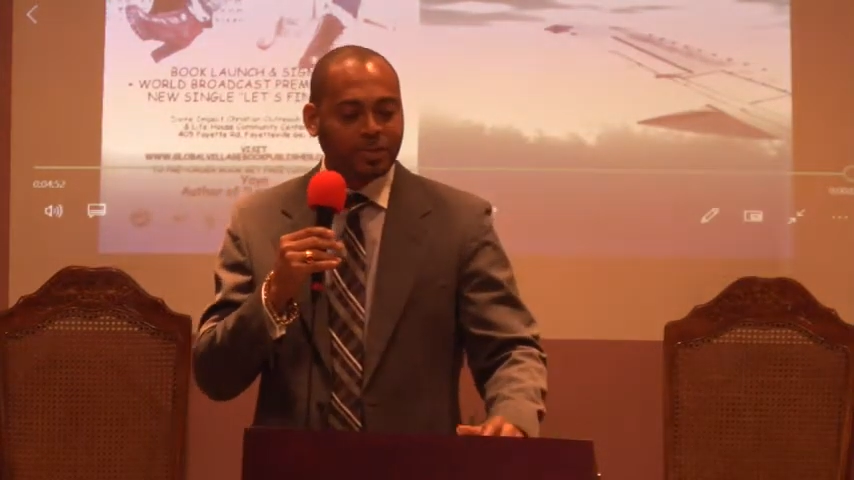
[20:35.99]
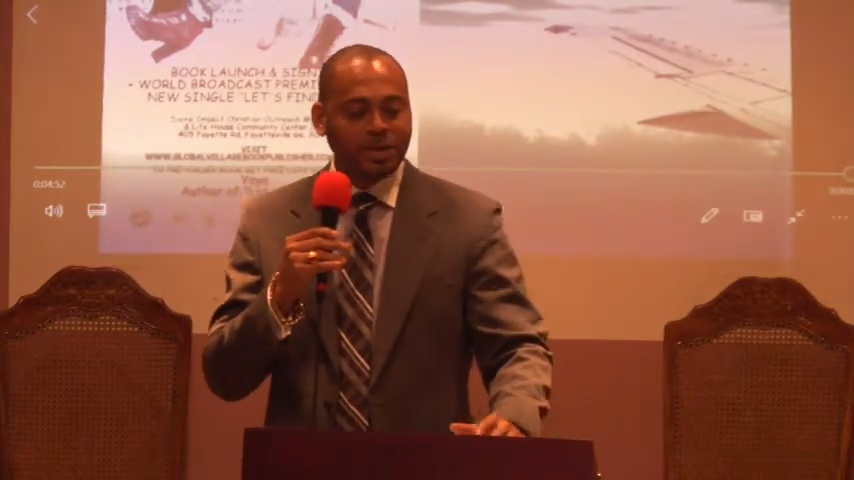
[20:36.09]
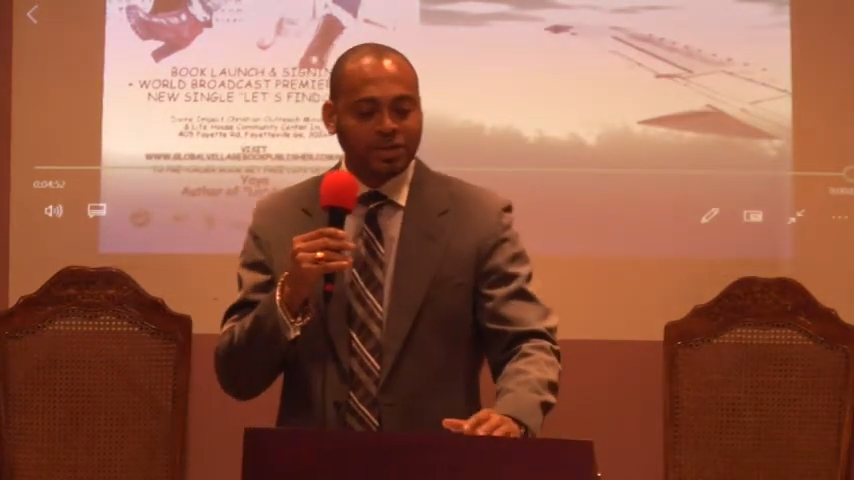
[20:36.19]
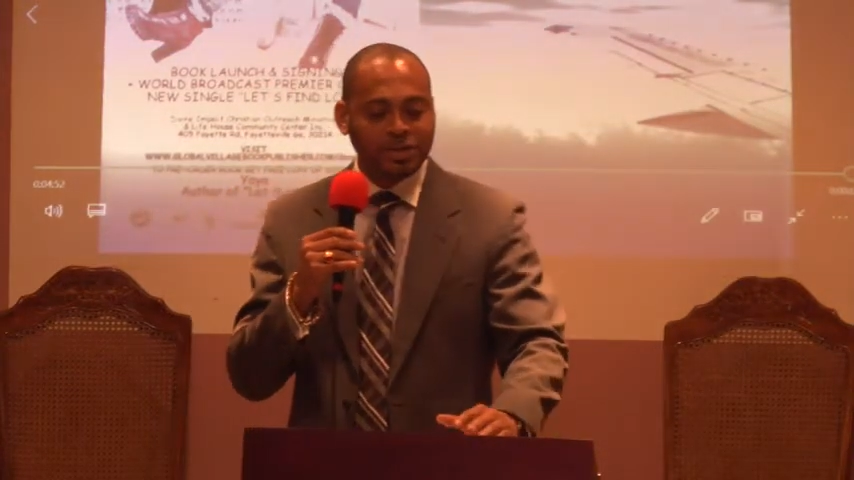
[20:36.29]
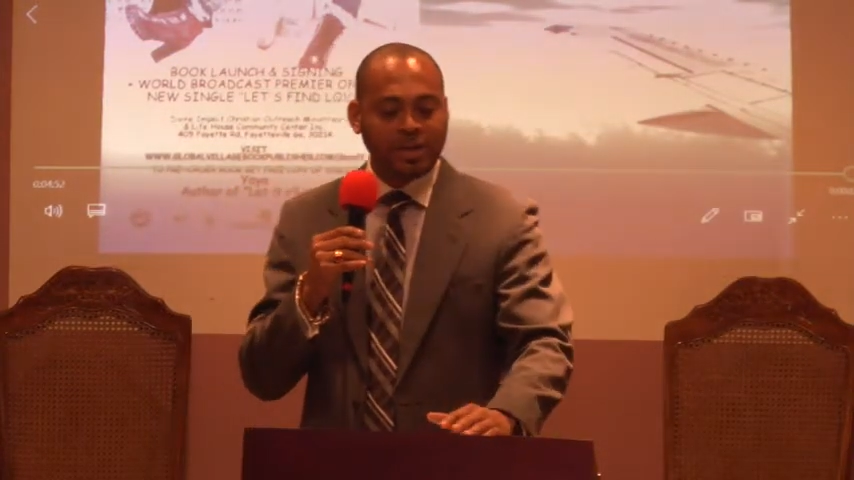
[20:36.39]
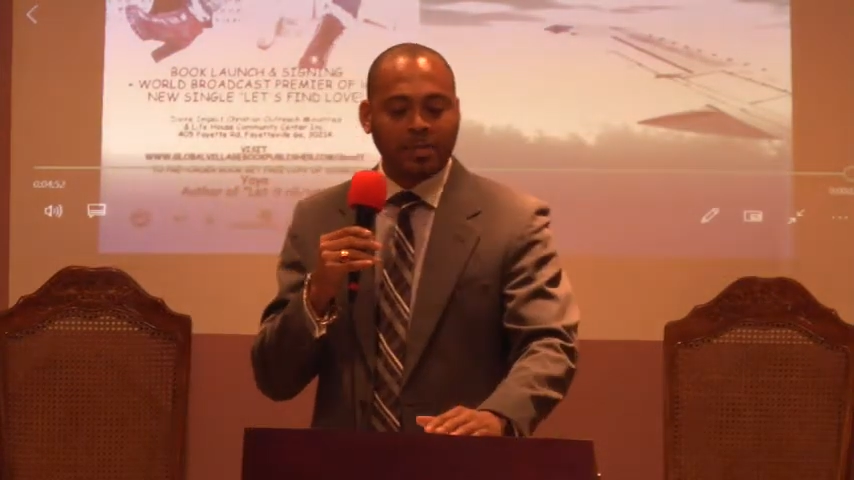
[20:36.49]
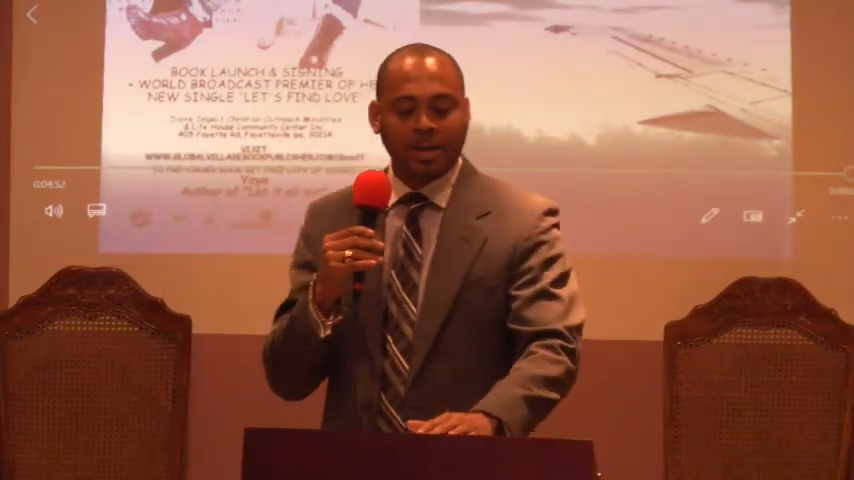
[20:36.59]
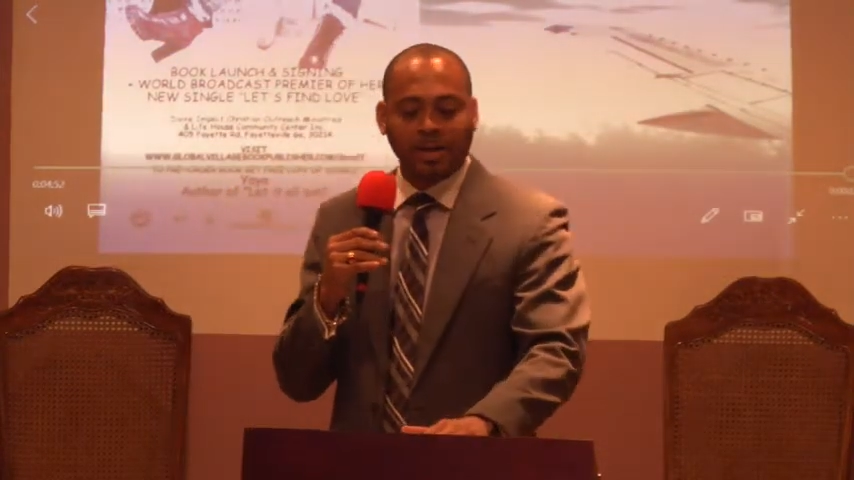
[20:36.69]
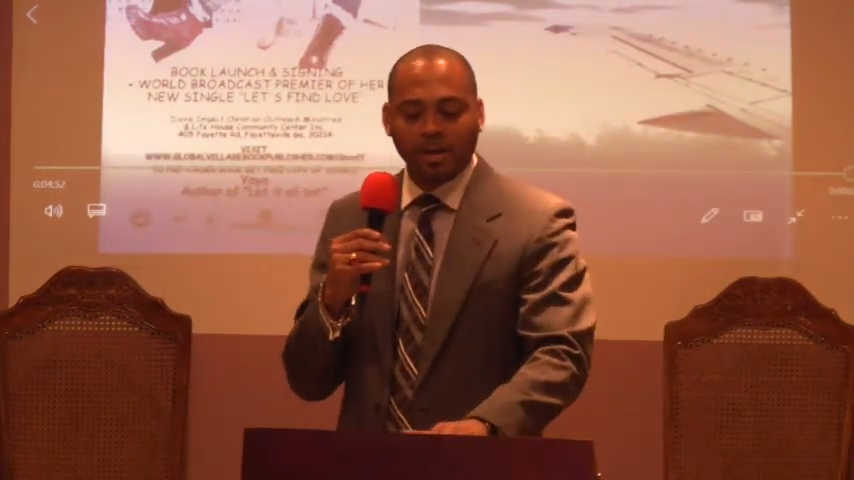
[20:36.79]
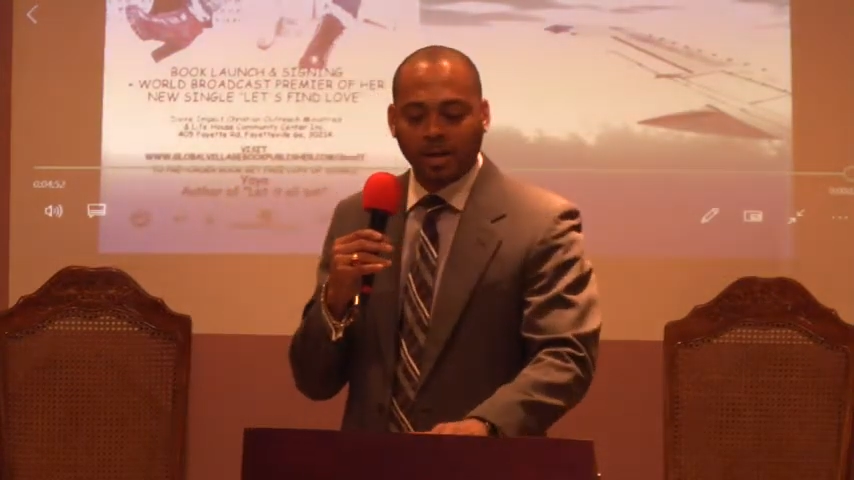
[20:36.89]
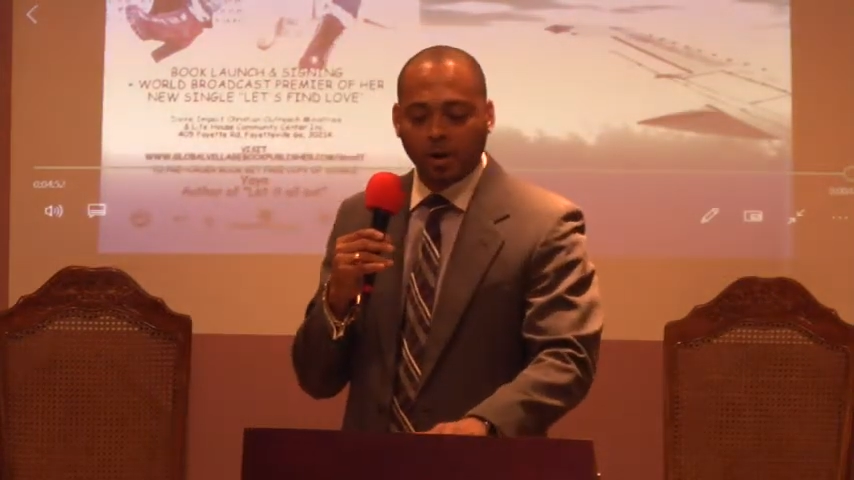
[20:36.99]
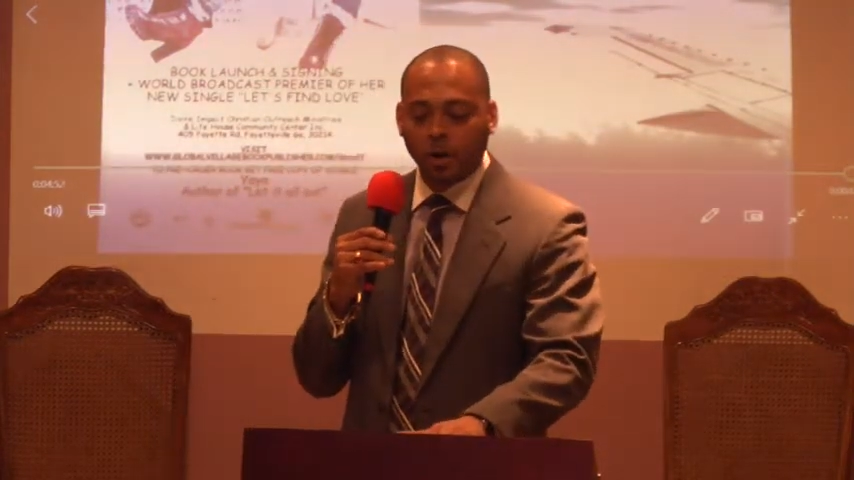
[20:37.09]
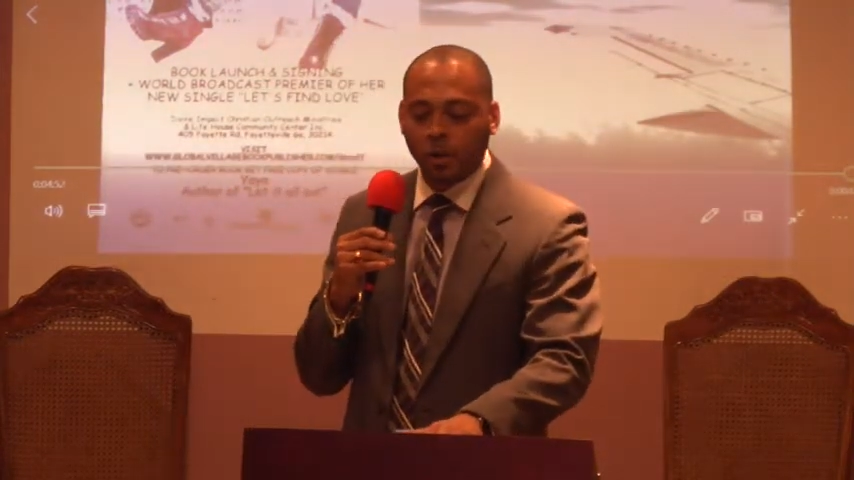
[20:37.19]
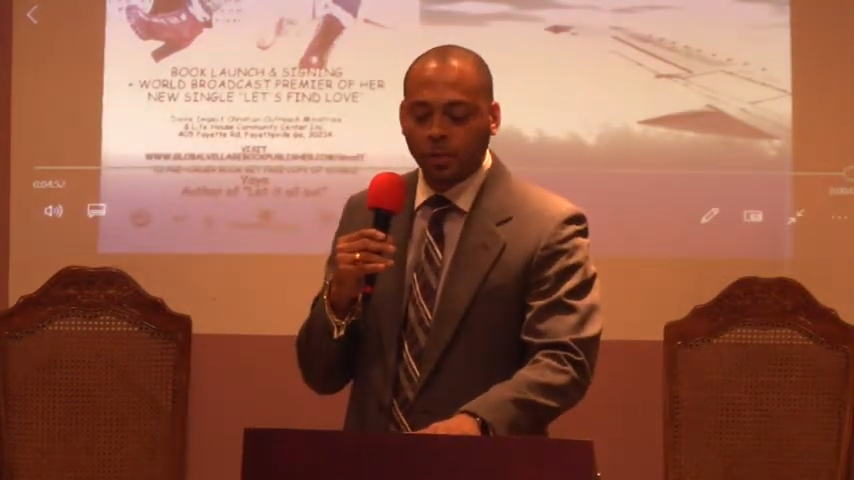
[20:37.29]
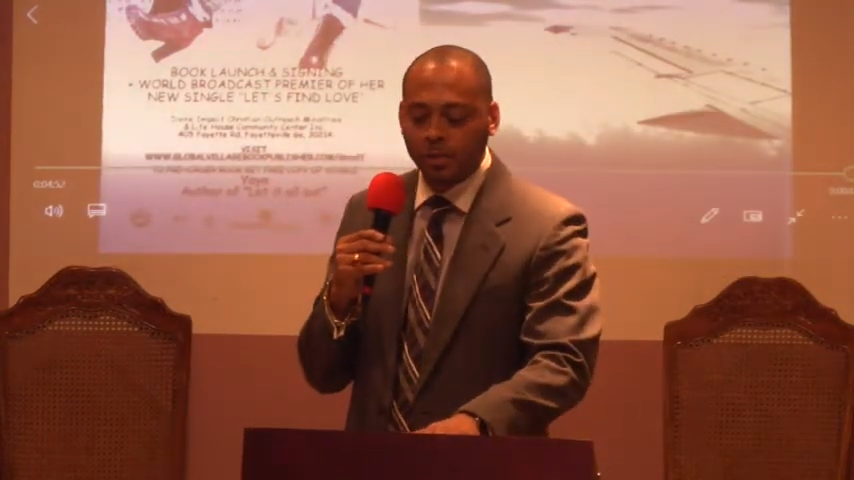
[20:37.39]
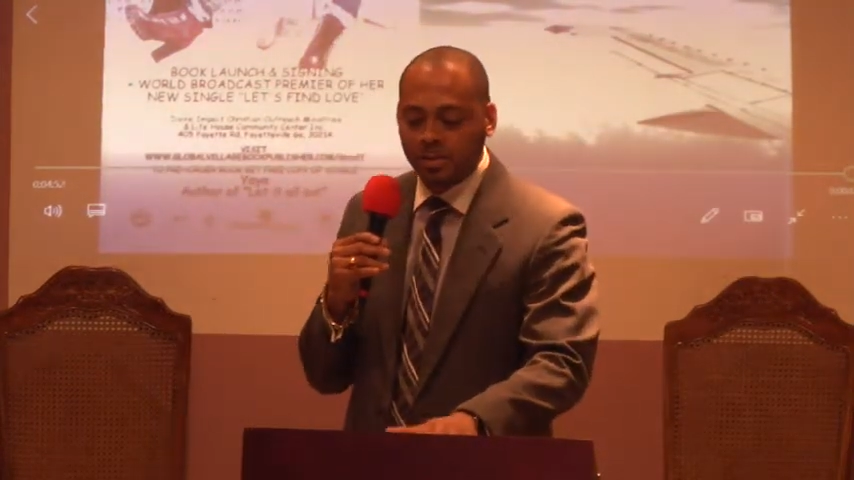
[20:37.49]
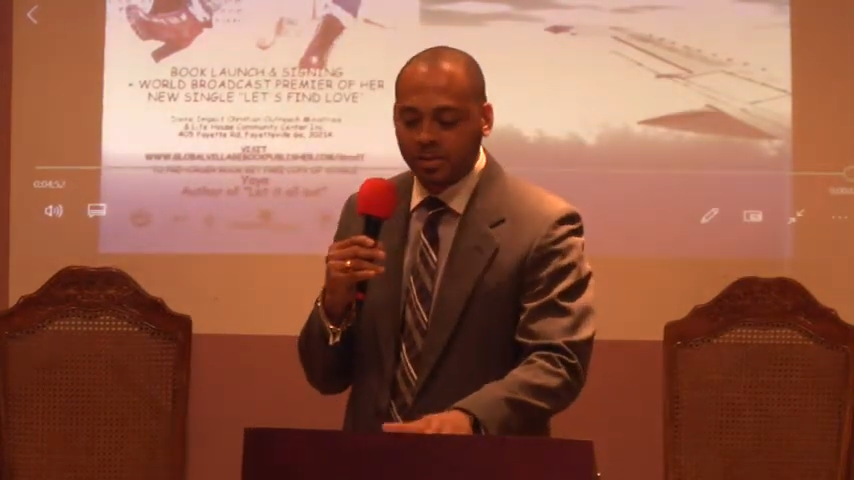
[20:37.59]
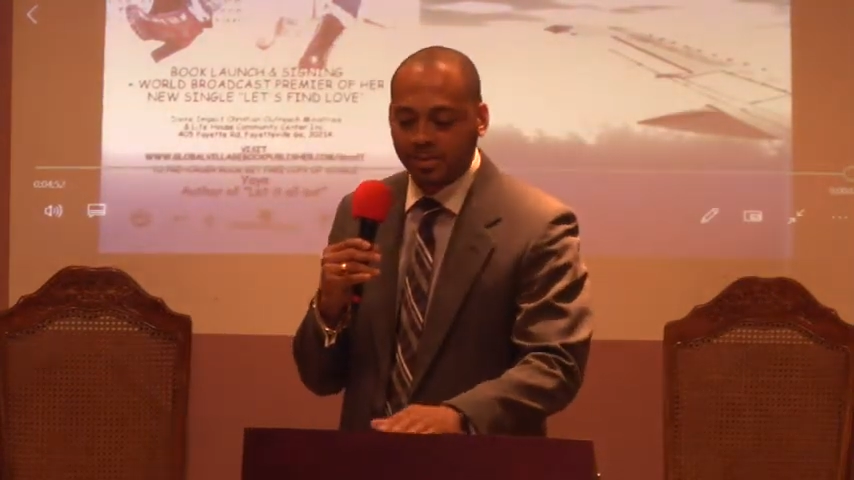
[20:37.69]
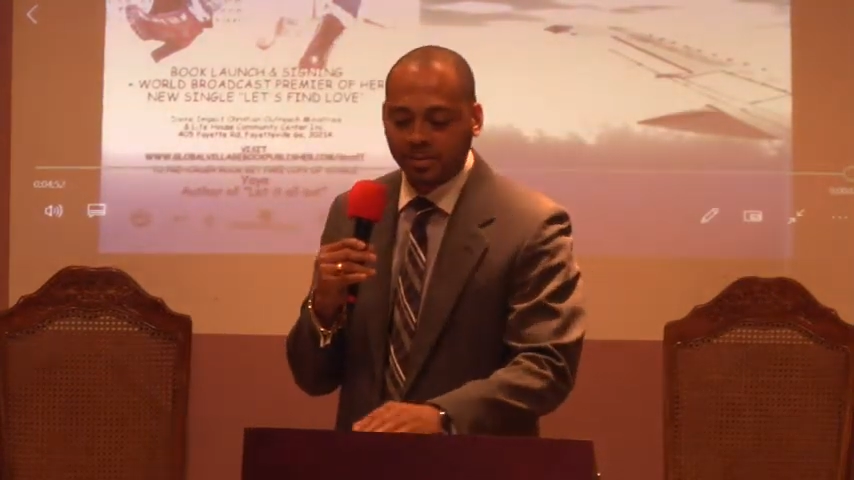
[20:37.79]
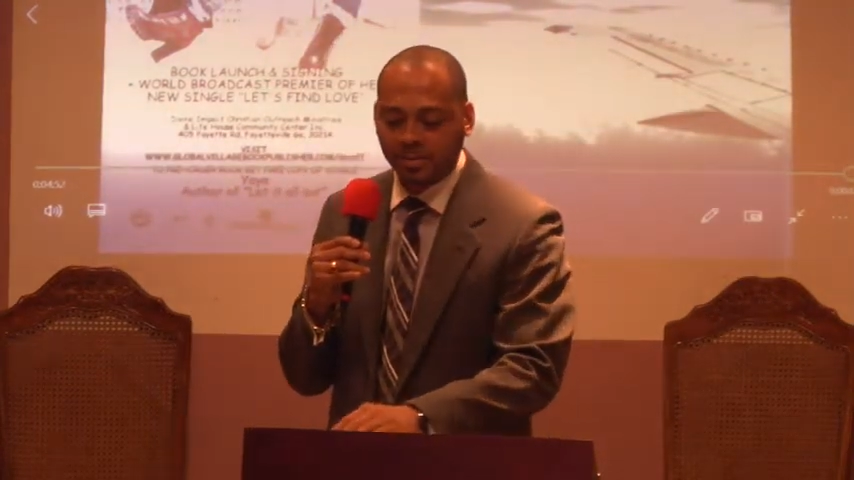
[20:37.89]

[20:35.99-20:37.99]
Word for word: Just let me close